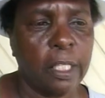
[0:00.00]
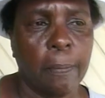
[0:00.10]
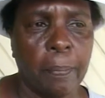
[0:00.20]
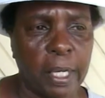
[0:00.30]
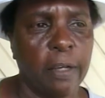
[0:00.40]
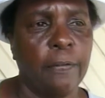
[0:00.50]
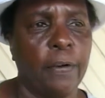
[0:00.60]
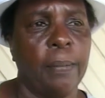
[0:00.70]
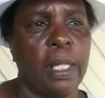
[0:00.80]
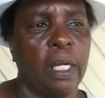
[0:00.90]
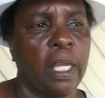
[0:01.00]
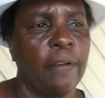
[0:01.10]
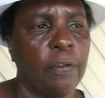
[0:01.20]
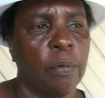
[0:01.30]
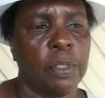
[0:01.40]
the pain from it like
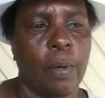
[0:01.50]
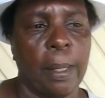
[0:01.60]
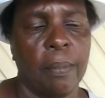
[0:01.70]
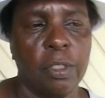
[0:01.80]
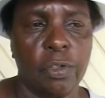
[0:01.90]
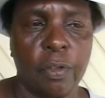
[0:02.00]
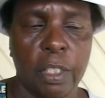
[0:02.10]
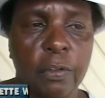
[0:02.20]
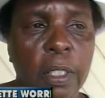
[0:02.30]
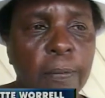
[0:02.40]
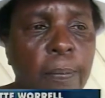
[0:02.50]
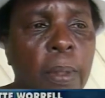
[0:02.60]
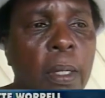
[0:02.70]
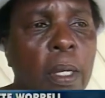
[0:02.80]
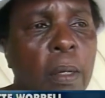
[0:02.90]
if it was one of my children
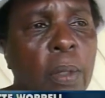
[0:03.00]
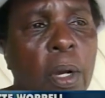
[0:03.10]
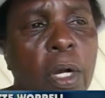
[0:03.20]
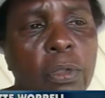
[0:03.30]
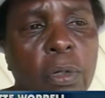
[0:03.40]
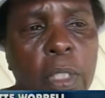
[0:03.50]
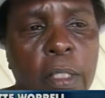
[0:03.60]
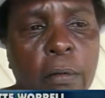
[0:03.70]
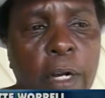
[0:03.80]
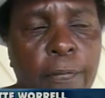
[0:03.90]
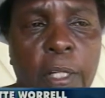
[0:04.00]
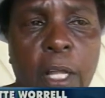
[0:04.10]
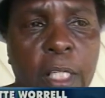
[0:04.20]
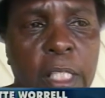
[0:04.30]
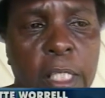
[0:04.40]
because I know Leroy for a
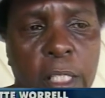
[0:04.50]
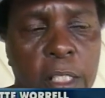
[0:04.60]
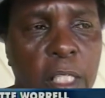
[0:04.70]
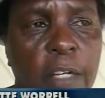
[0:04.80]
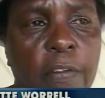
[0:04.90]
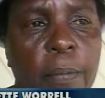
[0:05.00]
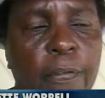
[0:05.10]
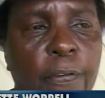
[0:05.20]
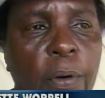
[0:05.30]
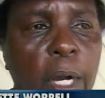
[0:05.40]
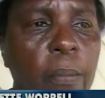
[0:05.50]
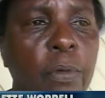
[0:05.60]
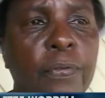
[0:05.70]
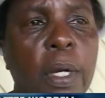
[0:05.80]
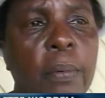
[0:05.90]
lot of years even before I
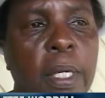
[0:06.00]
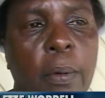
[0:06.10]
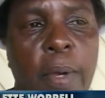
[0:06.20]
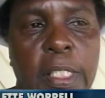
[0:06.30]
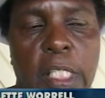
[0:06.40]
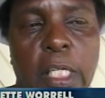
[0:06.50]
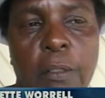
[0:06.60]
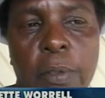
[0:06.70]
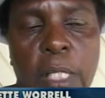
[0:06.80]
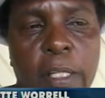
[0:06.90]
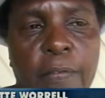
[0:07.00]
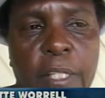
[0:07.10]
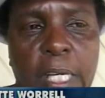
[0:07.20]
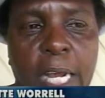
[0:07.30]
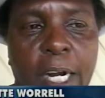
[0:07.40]
moved down here in Weston I used to live in the
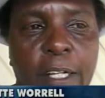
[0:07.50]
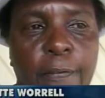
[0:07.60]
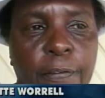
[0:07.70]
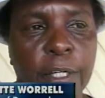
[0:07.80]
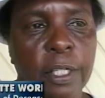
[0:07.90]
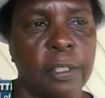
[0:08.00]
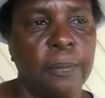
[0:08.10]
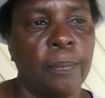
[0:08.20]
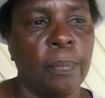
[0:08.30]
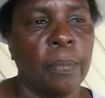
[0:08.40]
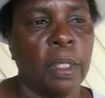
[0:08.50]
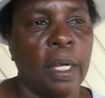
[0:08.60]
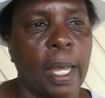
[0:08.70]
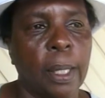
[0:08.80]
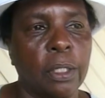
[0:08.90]
garden first
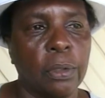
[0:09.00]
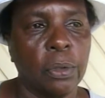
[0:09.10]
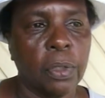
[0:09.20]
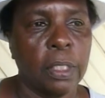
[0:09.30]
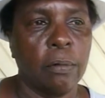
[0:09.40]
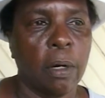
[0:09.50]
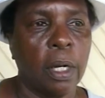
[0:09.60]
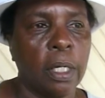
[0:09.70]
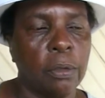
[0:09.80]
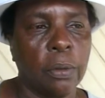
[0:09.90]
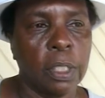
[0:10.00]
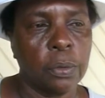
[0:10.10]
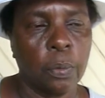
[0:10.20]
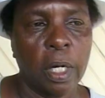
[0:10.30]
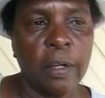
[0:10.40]
and I know Leroy You know his
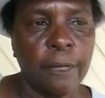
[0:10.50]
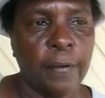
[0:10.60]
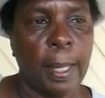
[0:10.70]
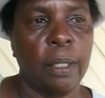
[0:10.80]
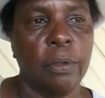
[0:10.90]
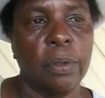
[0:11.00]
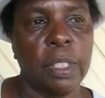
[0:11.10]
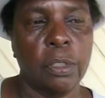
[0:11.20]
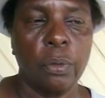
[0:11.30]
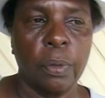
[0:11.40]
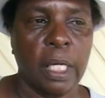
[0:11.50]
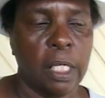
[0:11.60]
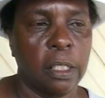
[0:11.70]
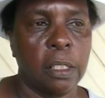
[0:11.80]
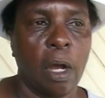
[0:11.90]
wife and I know his two
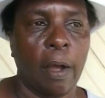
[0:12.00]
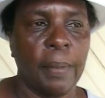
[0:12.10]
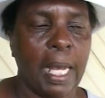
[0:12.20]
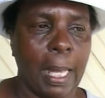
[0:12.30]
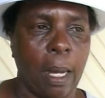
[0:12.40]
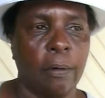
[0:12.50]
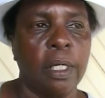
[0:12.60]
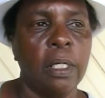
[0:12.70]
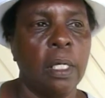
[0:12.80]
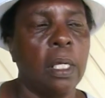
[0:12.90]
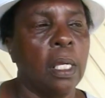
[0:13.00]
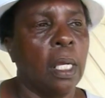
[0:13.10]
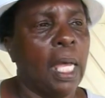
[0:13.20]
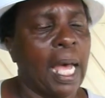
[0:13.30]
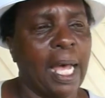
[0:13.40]
kids Tommy and Lara
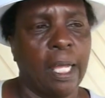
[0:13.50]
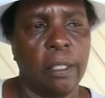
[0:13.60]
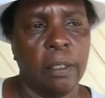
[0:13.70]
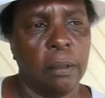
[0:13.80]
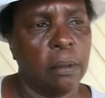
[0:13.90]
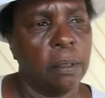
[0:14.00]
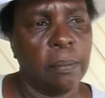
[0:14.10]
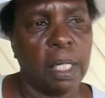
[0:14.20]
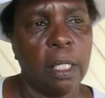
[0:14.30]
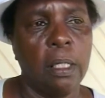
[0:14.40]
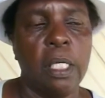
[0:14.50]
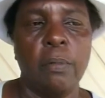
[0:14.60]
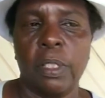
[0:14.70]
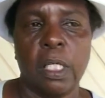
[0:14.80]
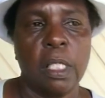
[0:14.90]
and to me he
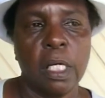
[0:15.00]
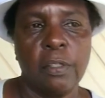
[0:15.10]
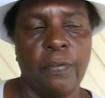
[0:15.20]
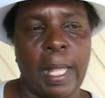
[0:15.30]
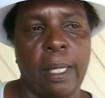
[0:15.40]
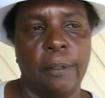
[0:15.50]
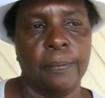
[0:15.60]
was a nice fella